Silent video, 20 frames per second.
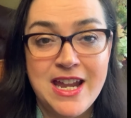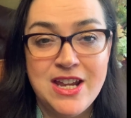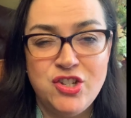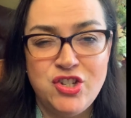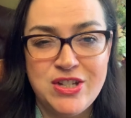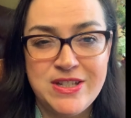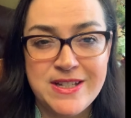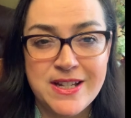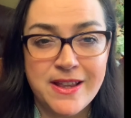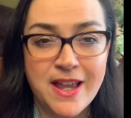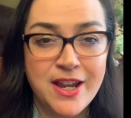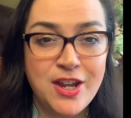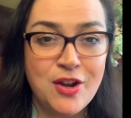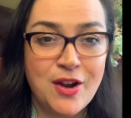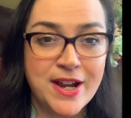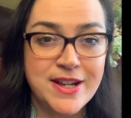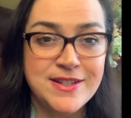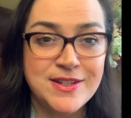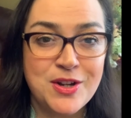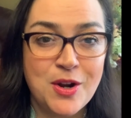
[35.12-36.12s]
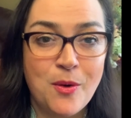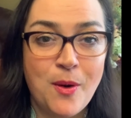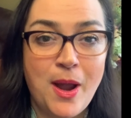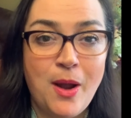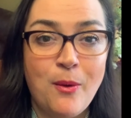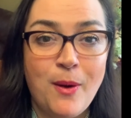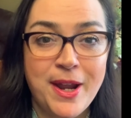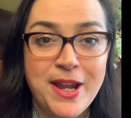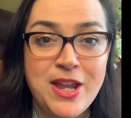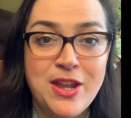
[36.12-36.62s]
just to let you guys know
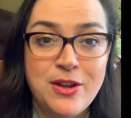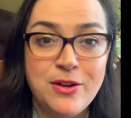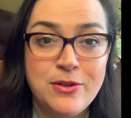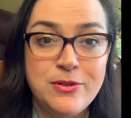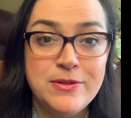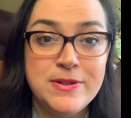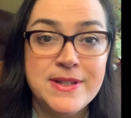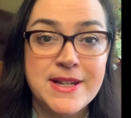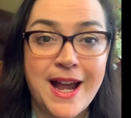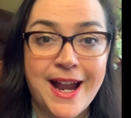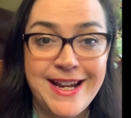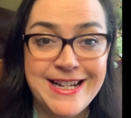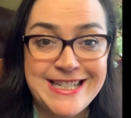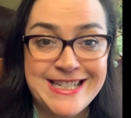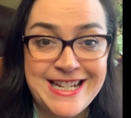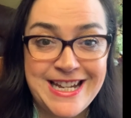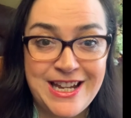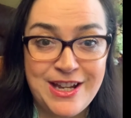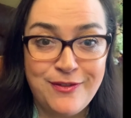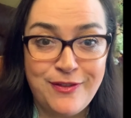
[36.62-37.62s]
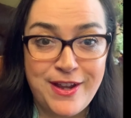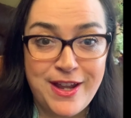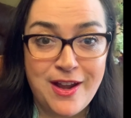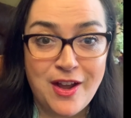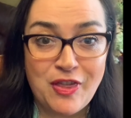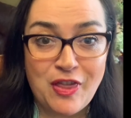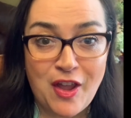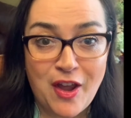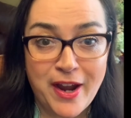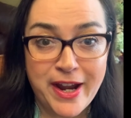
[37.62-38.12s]
how I use ICEV
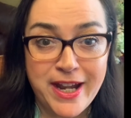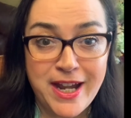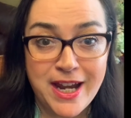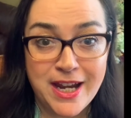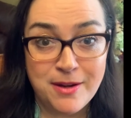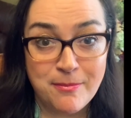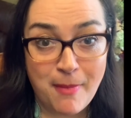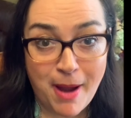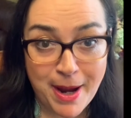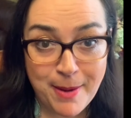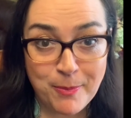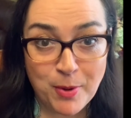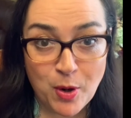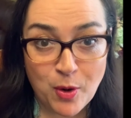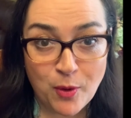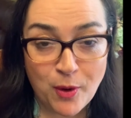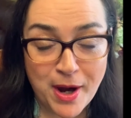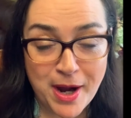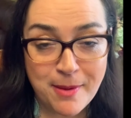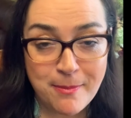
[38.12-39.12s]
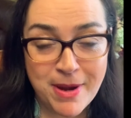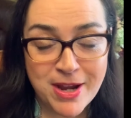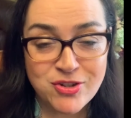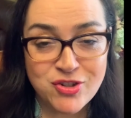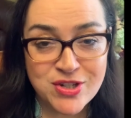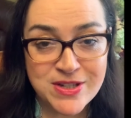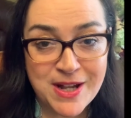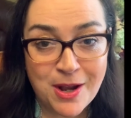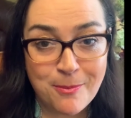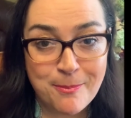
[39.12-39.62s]
online in my program and
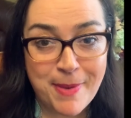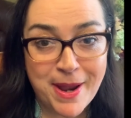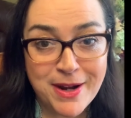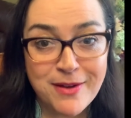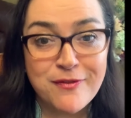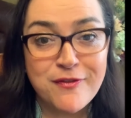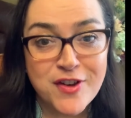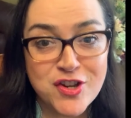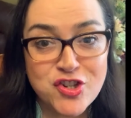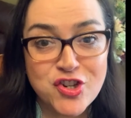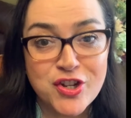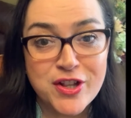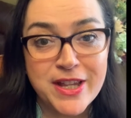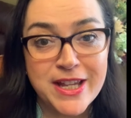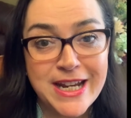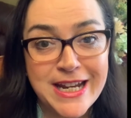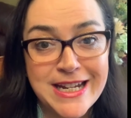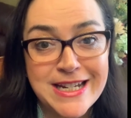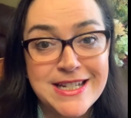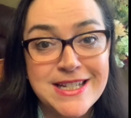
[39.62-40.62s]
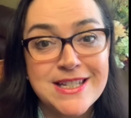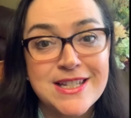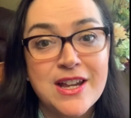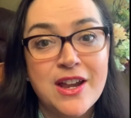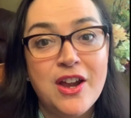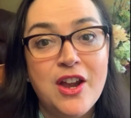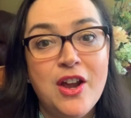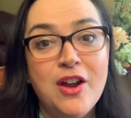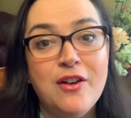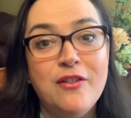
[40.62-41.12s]
just how beneficial it is
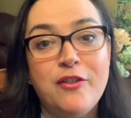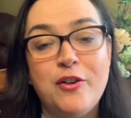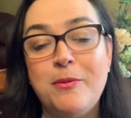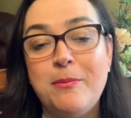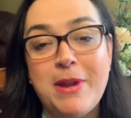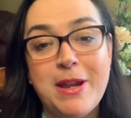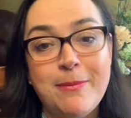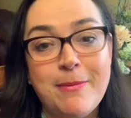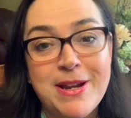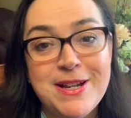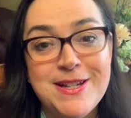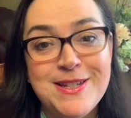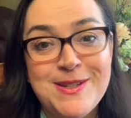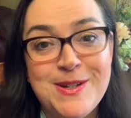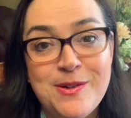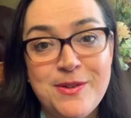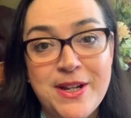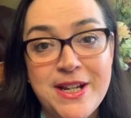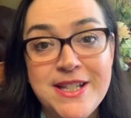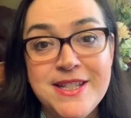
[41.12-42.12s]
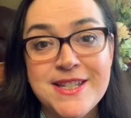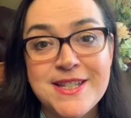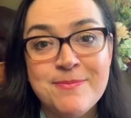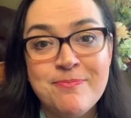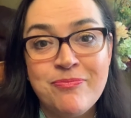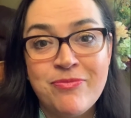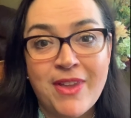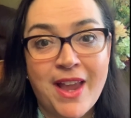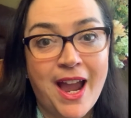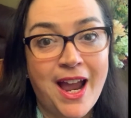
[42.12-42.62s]
for me and my students.
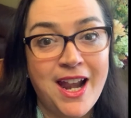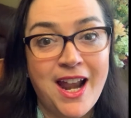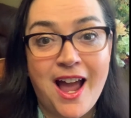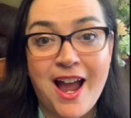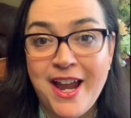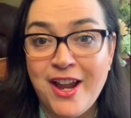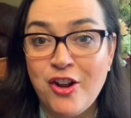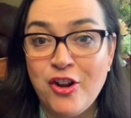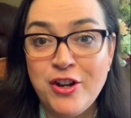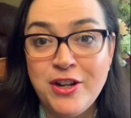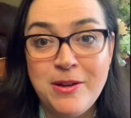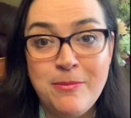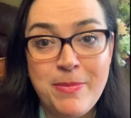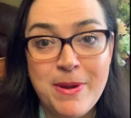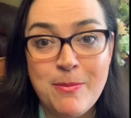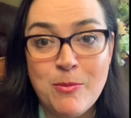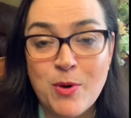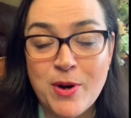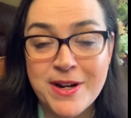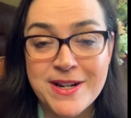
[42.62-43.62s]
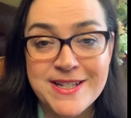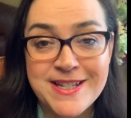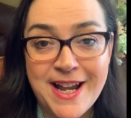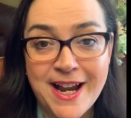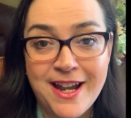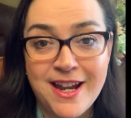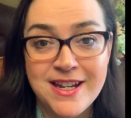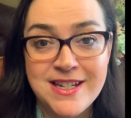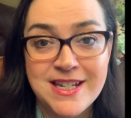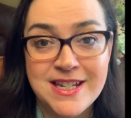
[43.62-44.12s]
And I couldn't be more
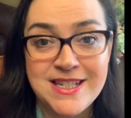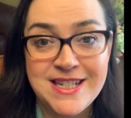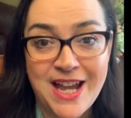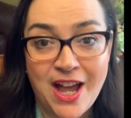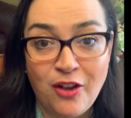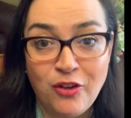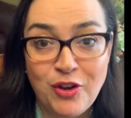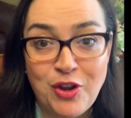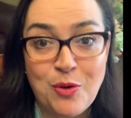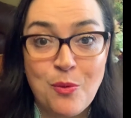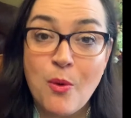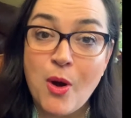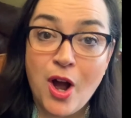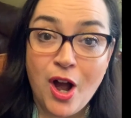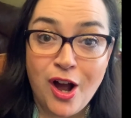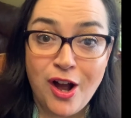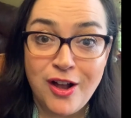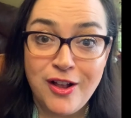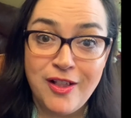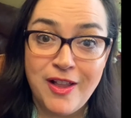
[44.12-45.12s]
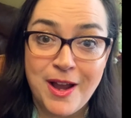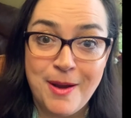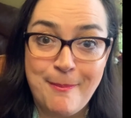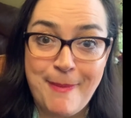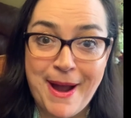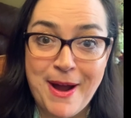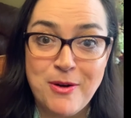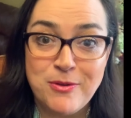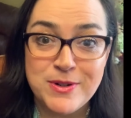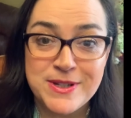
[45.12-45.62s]
excited to tell you all
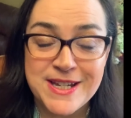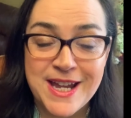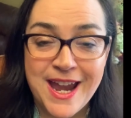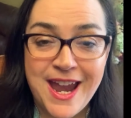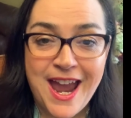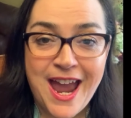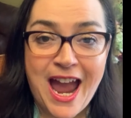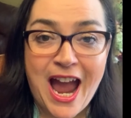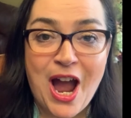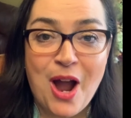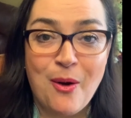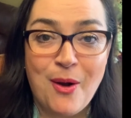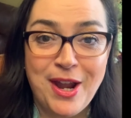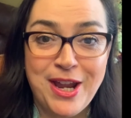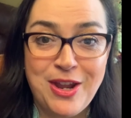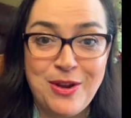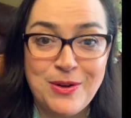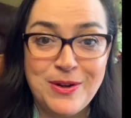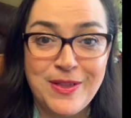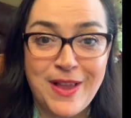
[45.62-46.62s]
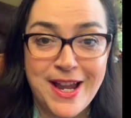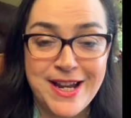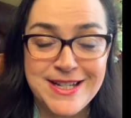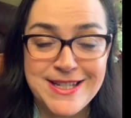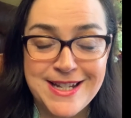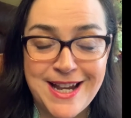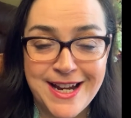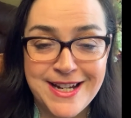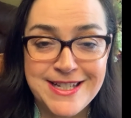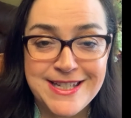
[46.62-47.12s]
about how I utilize
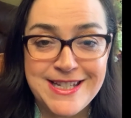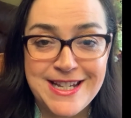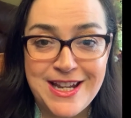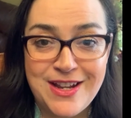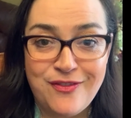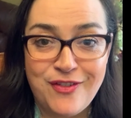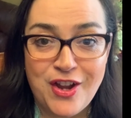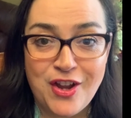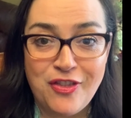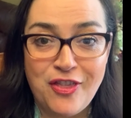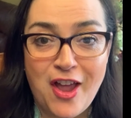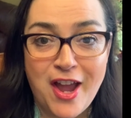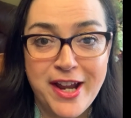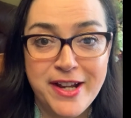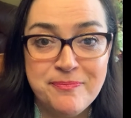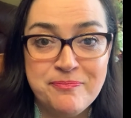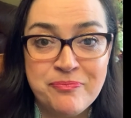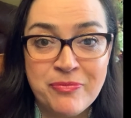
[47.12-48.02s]
ICEV Online.